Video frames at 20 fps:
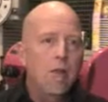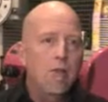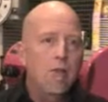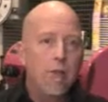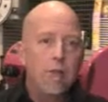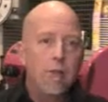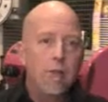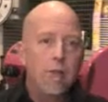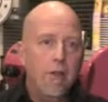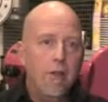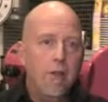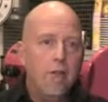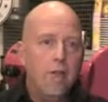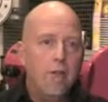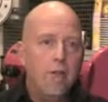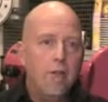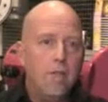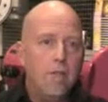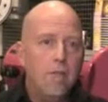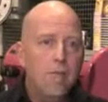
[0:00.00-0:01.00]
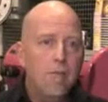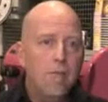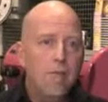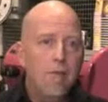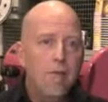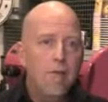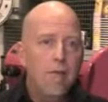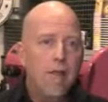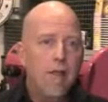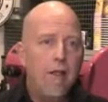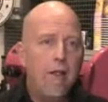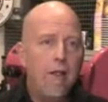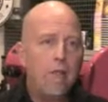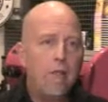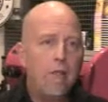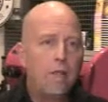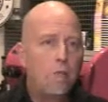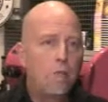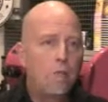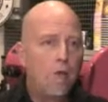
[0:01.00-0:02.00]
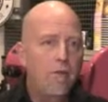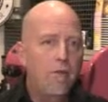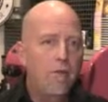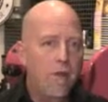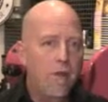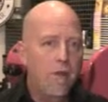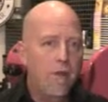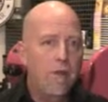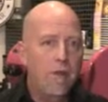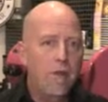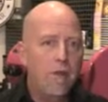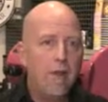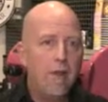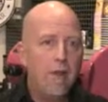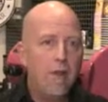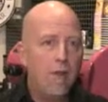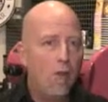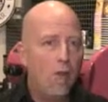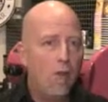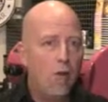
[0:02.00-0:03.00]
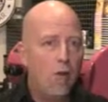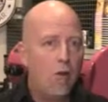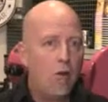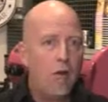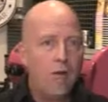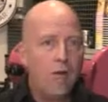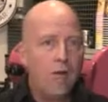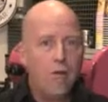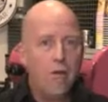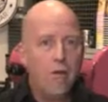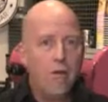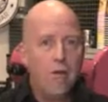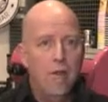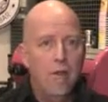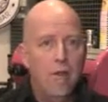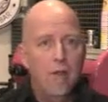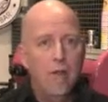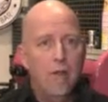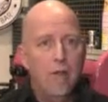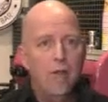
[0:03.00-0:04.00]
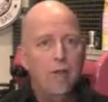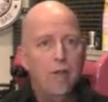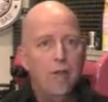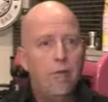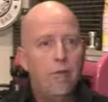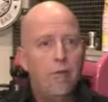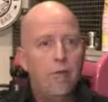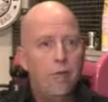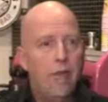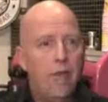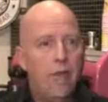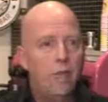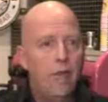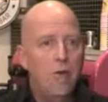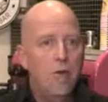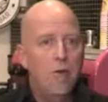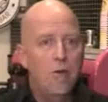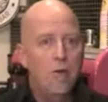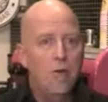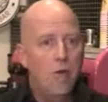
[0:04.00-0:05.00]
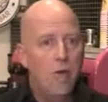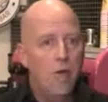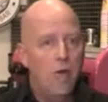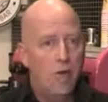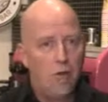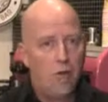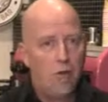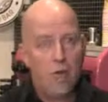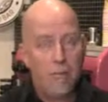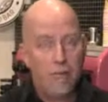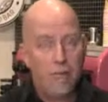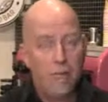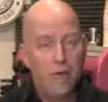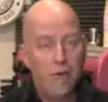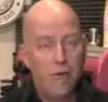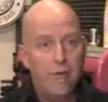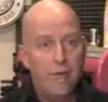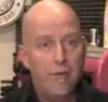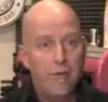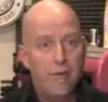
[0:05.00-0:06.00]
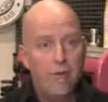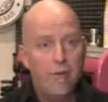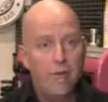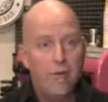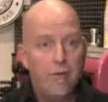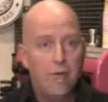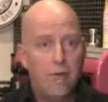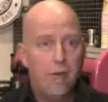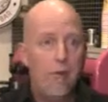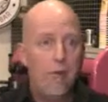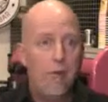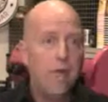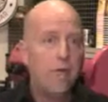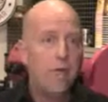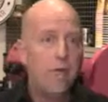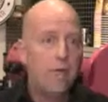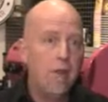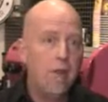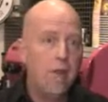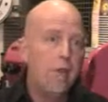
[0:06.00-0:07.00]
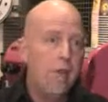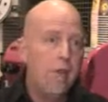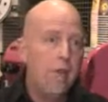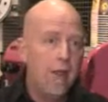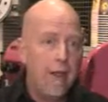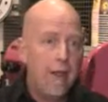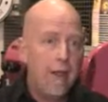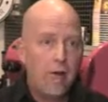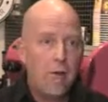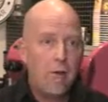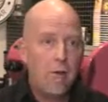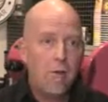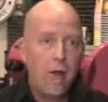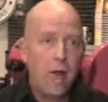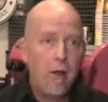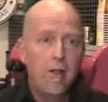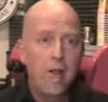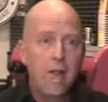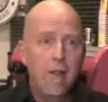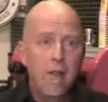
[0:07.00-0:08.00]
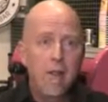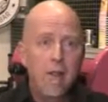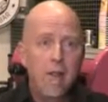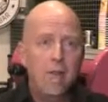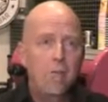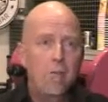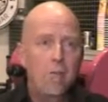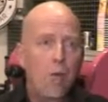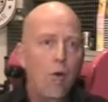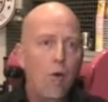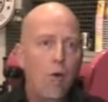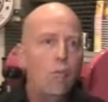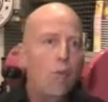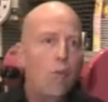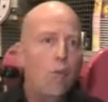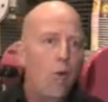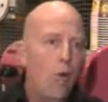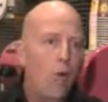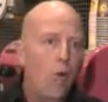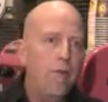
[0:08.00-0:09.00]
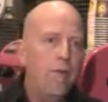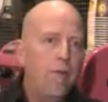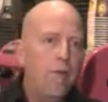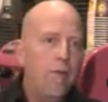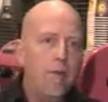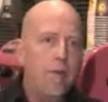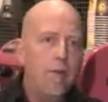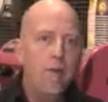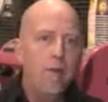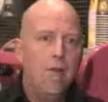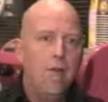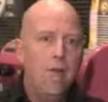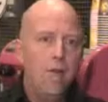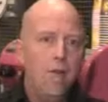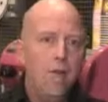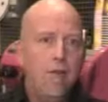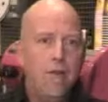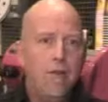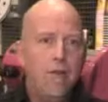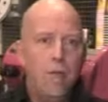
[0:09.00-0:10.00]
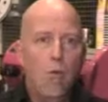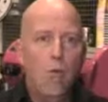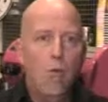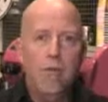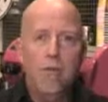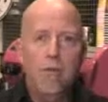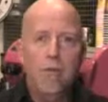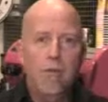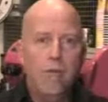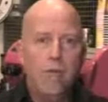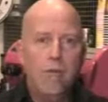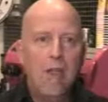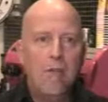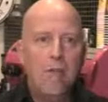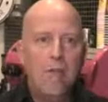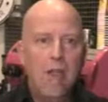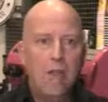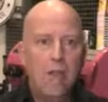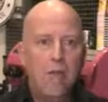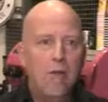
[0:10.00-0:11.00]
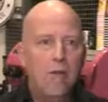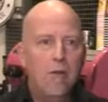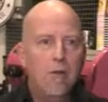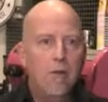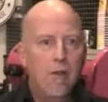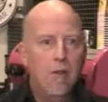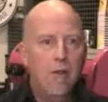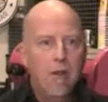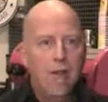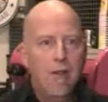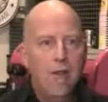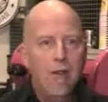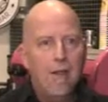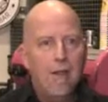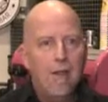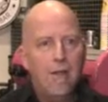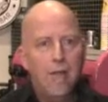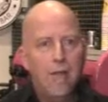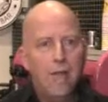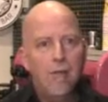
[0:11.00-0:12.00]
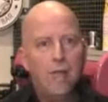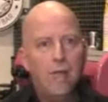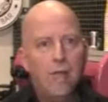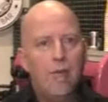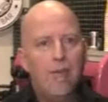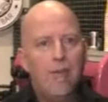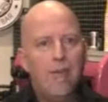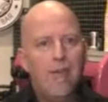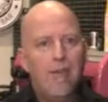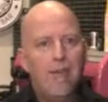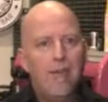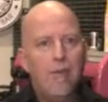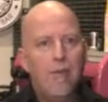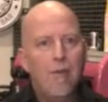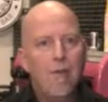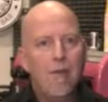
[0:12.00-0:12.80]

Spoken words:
Firstly, it's more convenient and a lot quicker to steam milk on a coffee machine. So that's done out of the way. The more important reason why we steam our milk is that